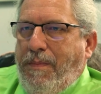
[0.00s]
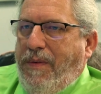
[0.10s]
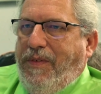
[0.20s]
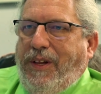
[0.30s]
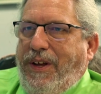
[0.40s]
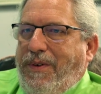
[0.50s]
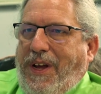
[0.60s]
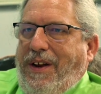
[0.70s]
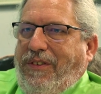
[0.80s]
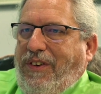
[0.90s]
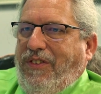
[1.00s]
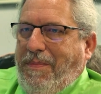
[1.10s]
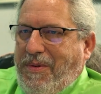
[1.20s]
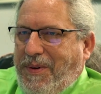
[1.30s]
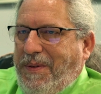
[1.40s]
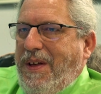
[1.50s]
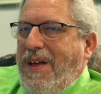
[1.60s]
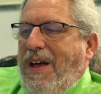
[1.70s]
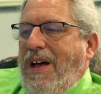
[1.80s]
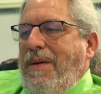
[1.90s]
perfectly okay, it's acceptable.
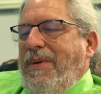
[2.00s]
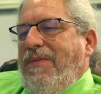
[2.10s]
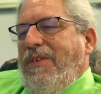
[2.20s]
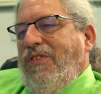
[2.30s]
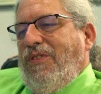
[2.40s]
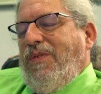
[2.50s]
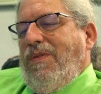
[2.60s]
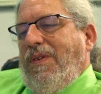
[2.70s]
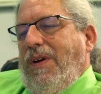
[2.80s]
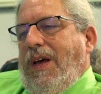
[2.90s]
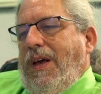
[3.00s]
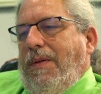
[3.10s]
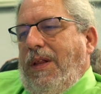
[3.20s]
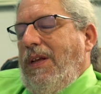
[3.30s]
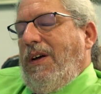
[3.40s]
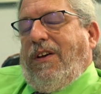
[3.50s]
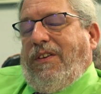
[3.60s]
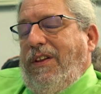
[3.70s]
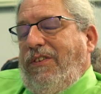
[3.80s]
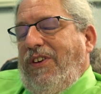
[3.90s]
And if a student,
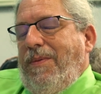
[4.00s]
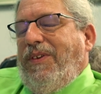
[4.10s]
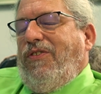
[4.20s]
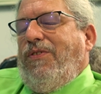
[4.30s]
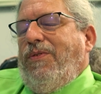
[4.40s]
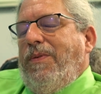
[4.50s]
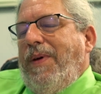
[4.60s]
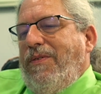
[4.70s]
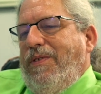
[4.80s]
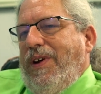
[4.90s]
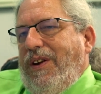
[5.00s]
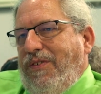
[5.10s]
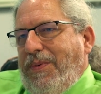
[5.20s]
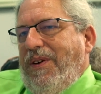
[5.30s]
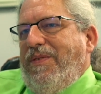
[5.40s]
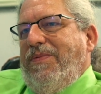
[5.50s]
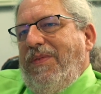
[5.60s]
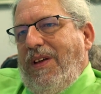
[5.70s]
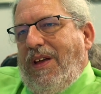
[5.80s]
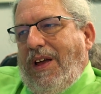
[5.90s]
the same is true about grade 12.
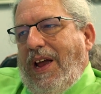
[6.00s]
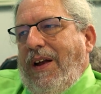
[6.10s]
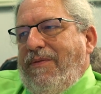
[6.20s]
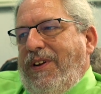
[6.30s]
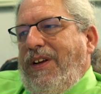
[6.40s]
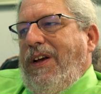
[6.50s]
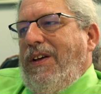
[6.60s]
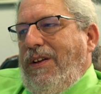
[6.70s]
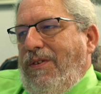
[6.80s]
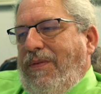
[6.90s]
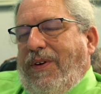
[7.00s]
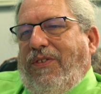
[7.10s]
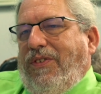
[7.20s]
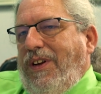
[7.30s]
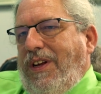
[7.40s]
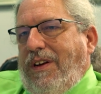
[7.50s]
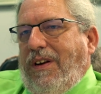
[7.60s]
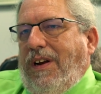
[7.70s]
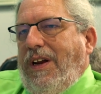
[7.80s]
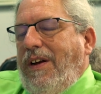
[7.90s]
Every university in
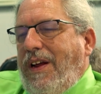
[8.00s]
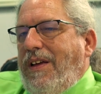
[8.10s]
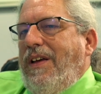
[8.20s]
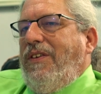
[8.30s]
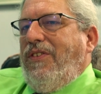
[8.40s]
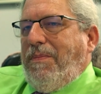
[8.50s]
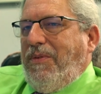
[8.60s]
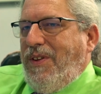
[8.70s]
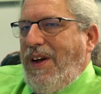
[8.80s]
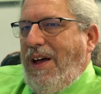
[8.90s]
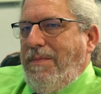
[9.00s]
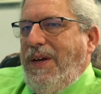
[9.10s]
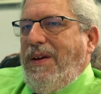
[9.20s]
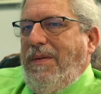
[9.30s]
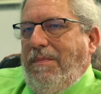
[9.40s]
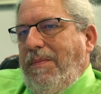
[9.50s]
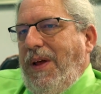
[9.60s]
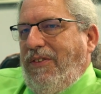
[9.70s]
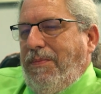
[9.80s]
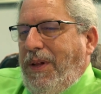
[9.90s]
India accepts the IB
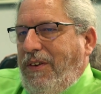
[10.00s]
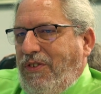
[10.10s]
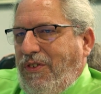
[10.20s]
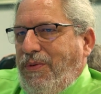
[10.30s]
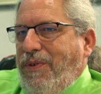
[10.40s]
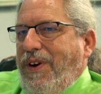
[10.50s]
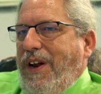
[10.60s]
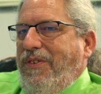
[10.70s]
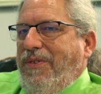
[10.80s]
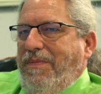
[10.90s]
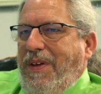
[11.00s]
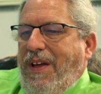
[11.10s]
as a plus two credential.